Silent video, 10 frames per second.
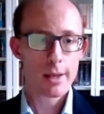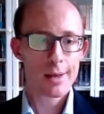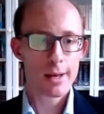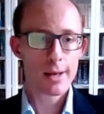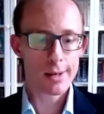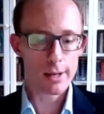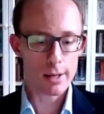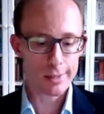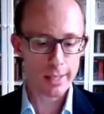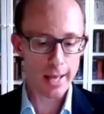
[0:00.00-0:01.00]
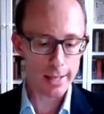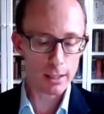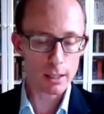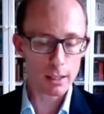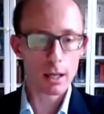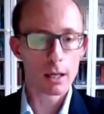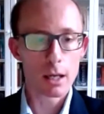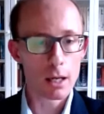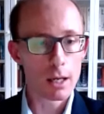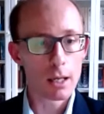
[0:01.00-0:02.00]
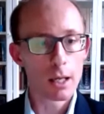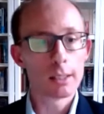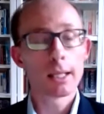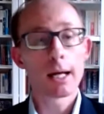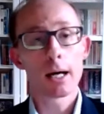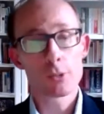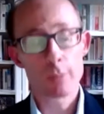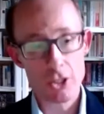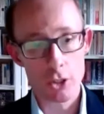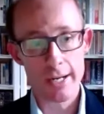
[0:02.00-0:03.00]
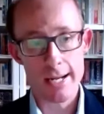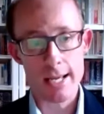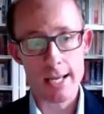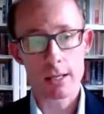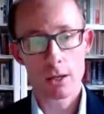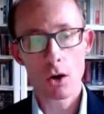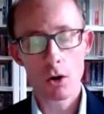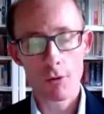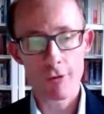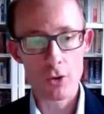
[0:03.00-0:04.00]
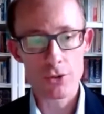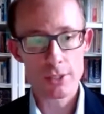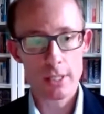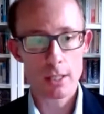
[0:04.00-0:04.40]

gain a large majority of votes